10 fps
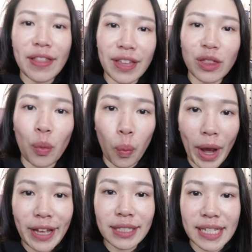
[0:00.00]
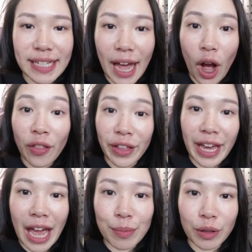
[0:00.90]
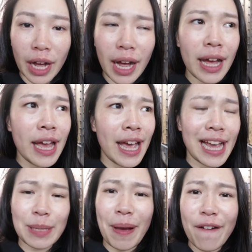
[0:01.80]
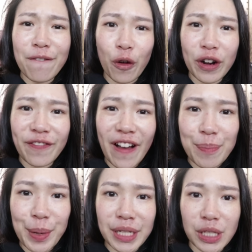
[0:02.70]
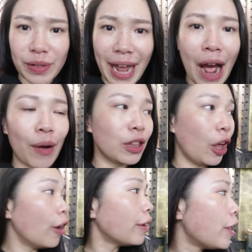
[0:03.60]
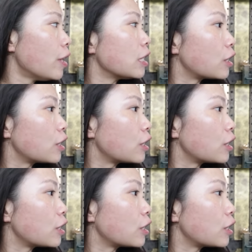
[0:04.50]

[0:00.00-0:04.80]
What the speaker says: I think the wait to get on the cable car is about 45 minutes or an hour long.